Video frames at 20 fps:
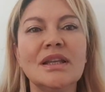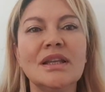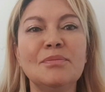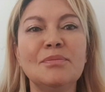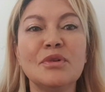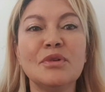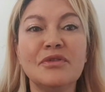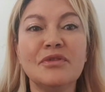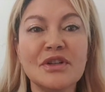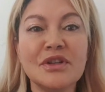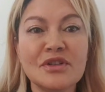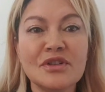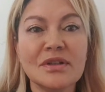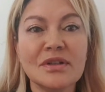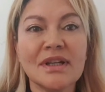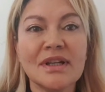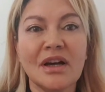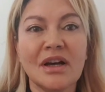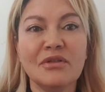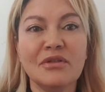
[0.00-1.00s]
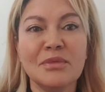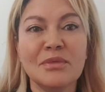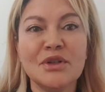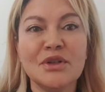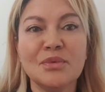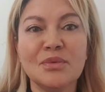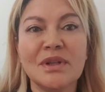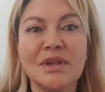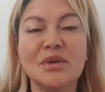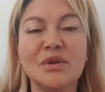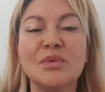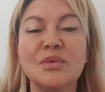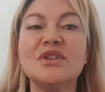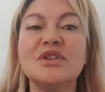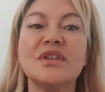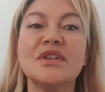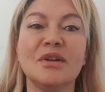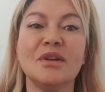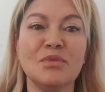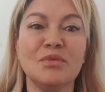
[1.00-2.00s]
The provincial government within
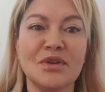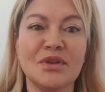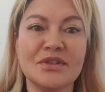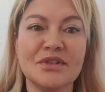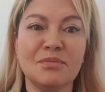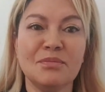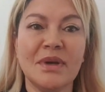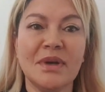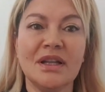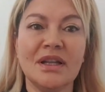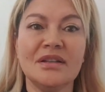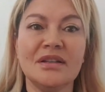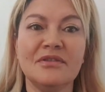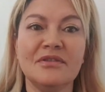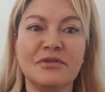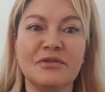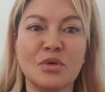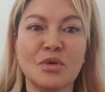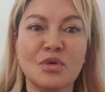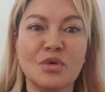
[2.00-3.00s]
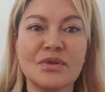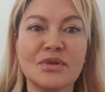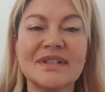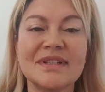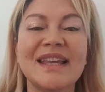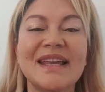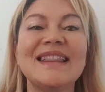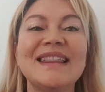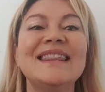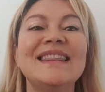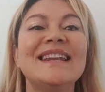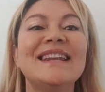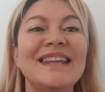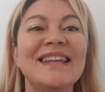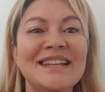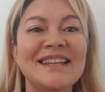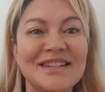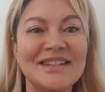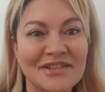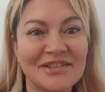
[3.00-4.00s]
which that municipality falls can then
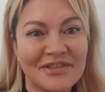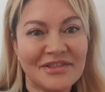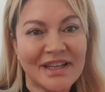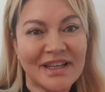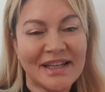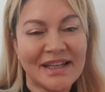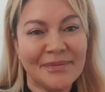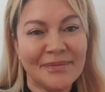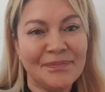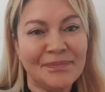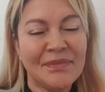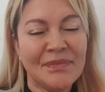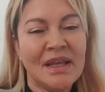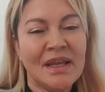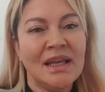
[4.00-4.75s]
intervene.